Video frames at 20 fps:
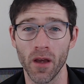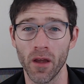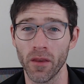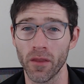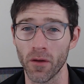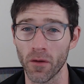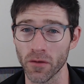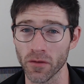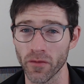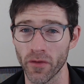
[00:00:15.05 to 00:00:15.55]

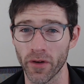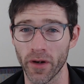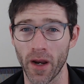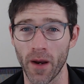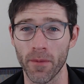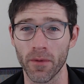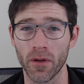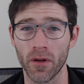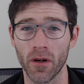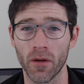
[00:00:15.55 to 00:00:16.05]
Those
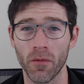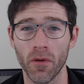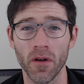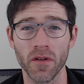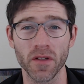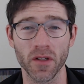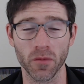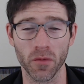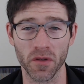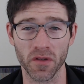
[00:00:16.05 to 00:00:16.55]
vocabulary words,
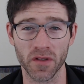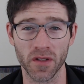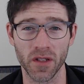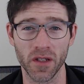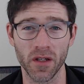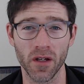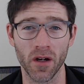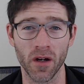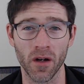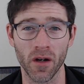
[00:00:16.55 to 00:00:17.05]
as we'll
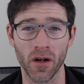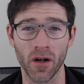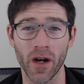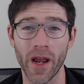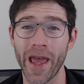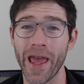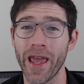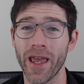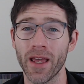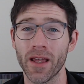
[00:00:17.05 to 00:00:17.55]
see, are
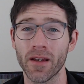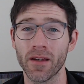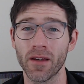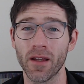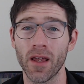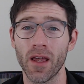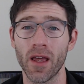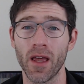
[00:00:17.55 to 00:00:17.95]
and